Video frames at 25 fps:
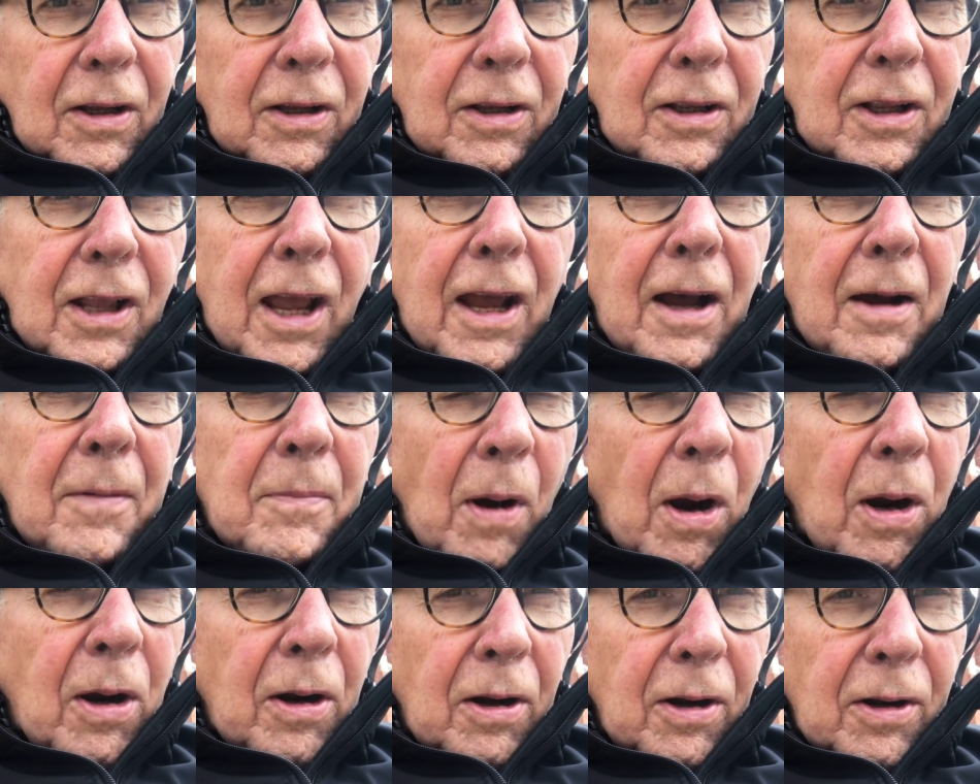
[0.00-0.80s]
Yeah,
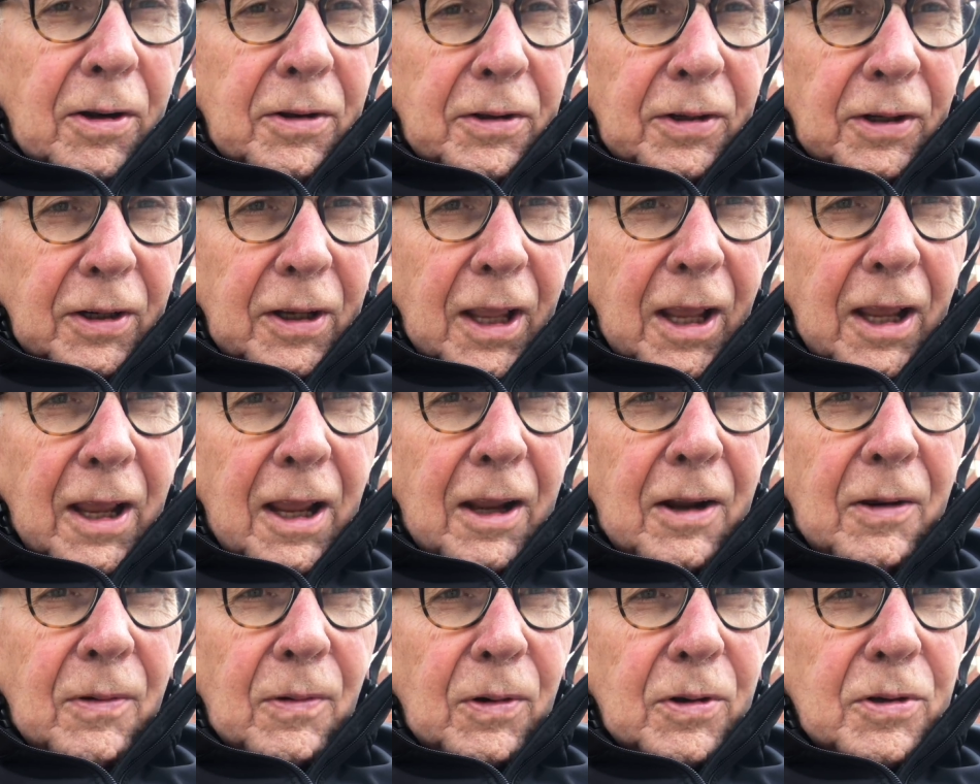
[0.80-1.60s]
Martin Luther
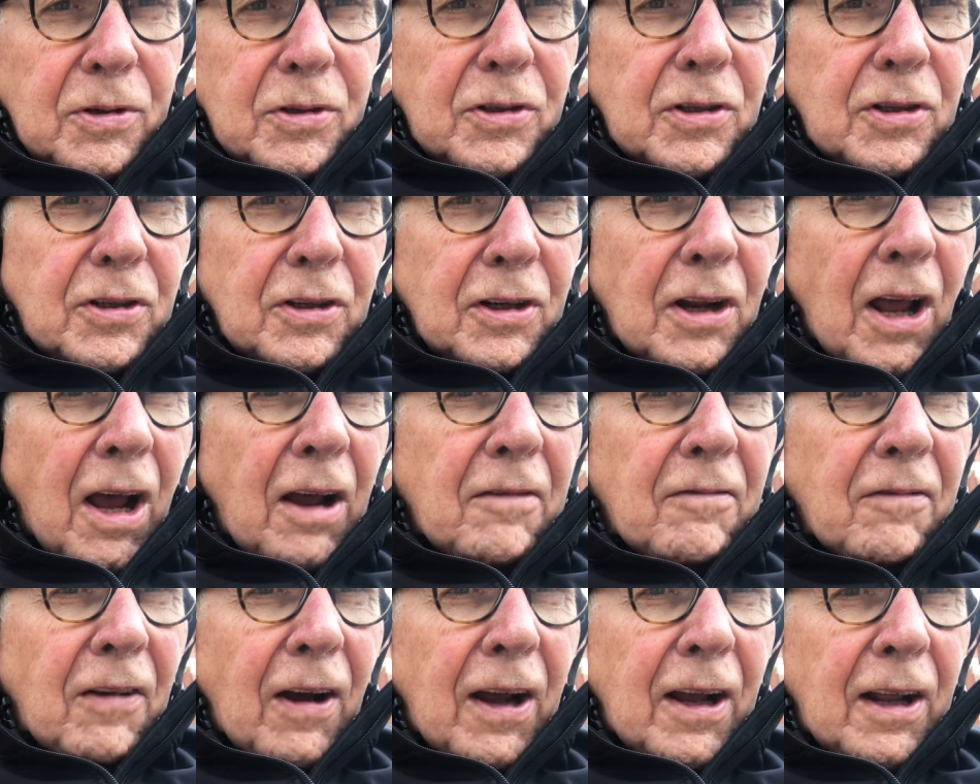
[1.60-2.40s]
King was
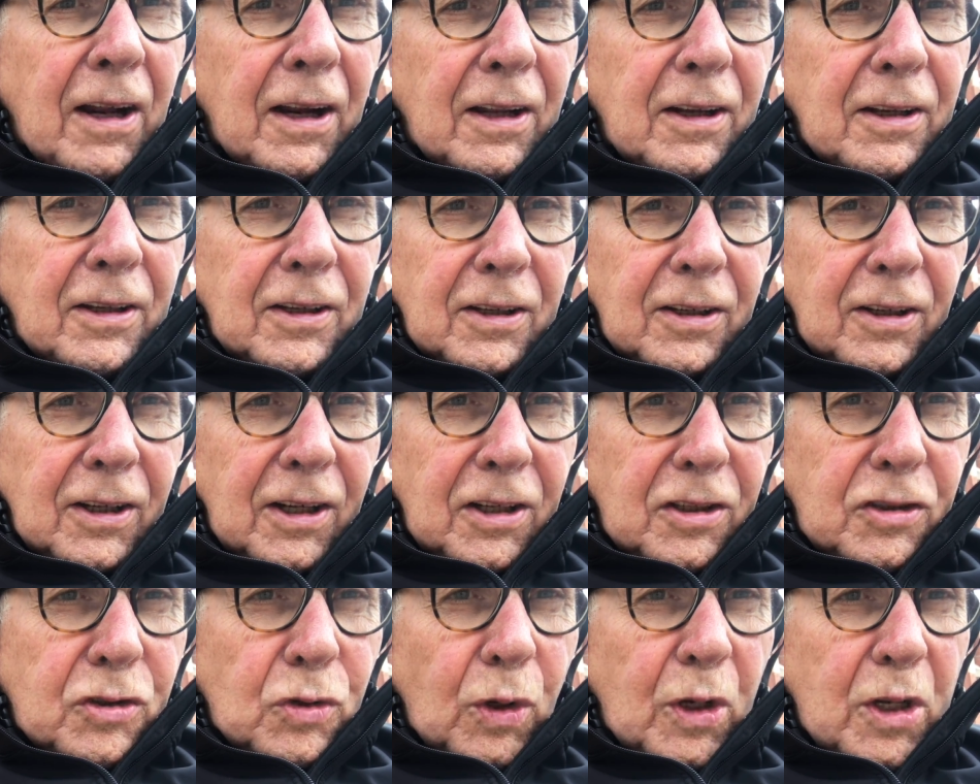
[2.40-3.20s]
nonviolent.
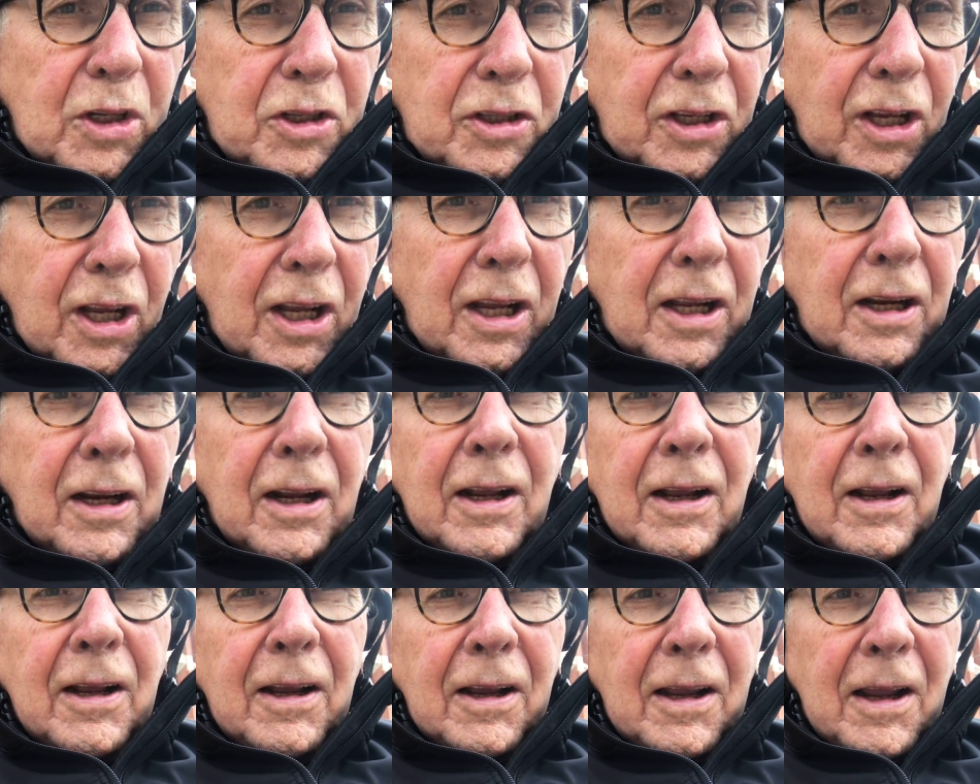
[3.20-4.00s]
That's what he said,
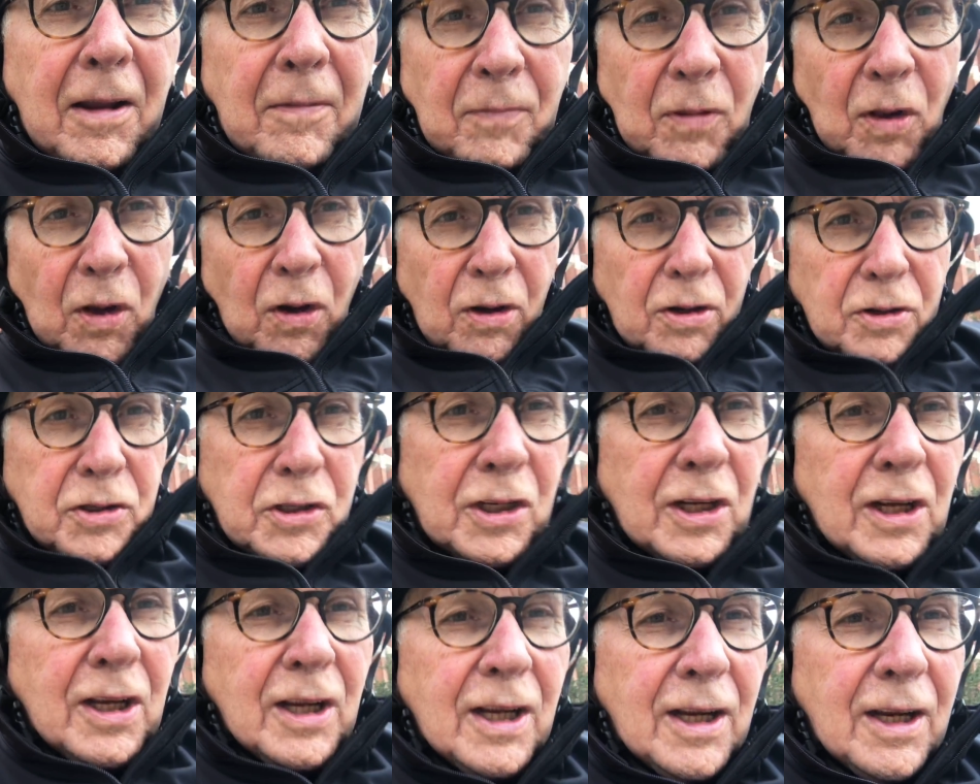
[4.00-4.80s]
even though
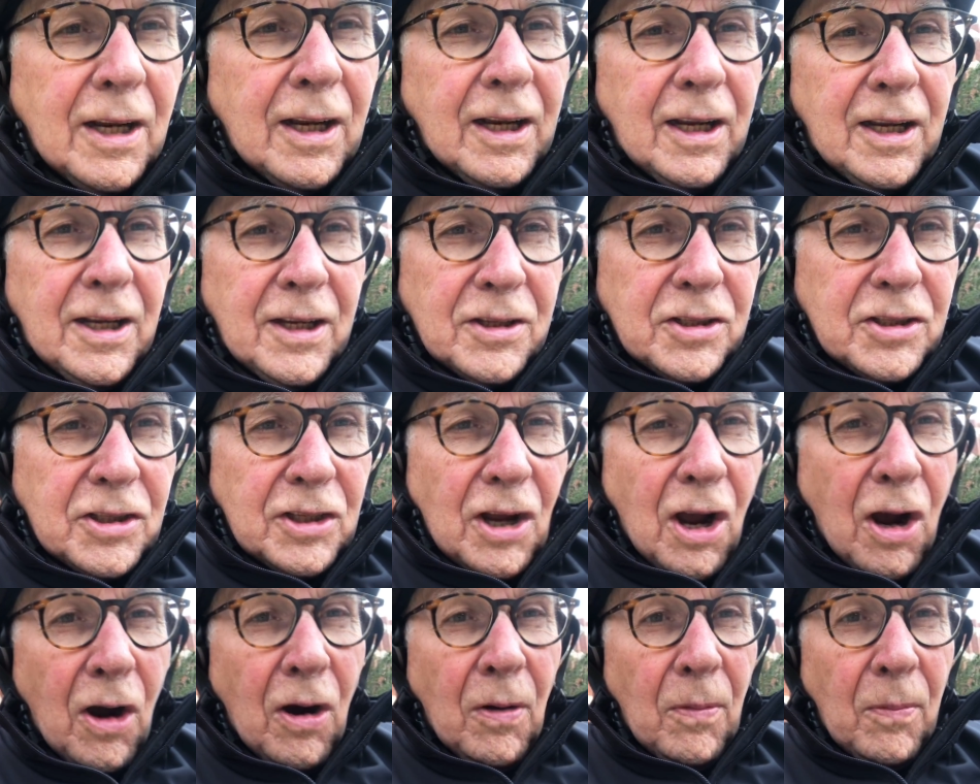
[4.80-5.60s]
his
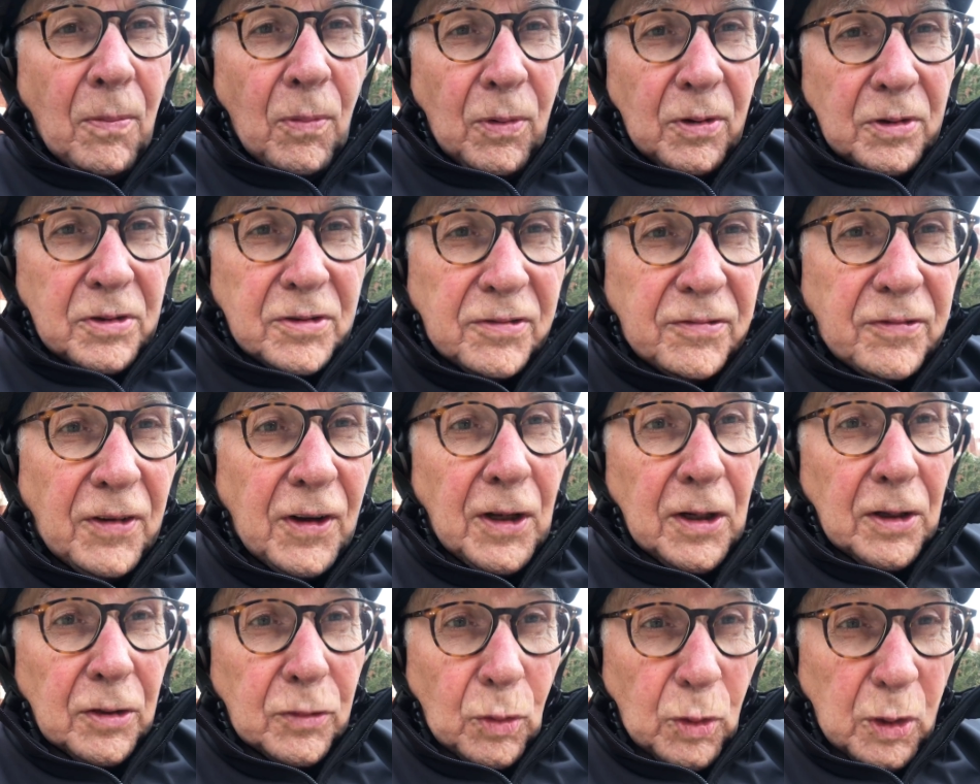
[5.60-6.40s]
home was
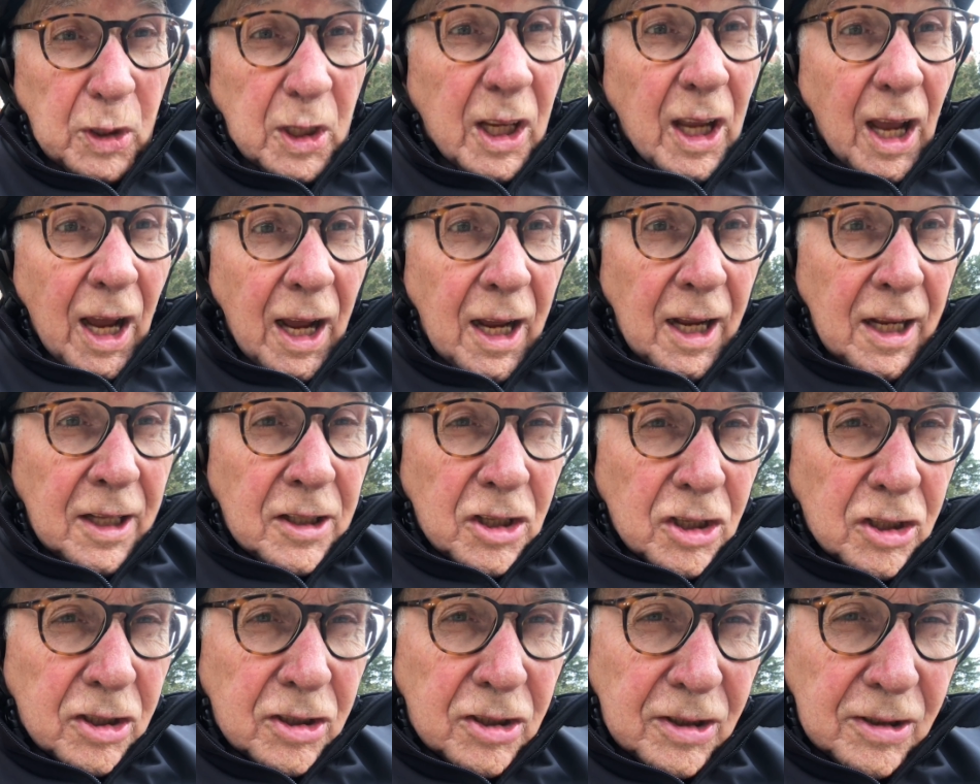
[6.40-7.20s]
filled with
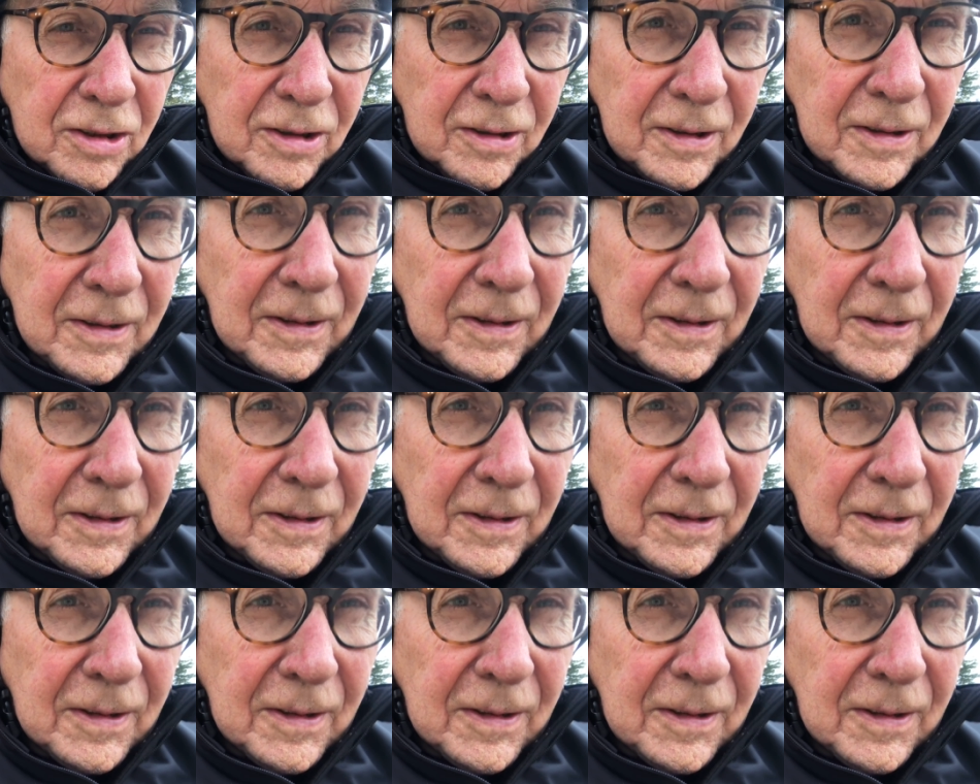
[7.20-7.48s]
guns.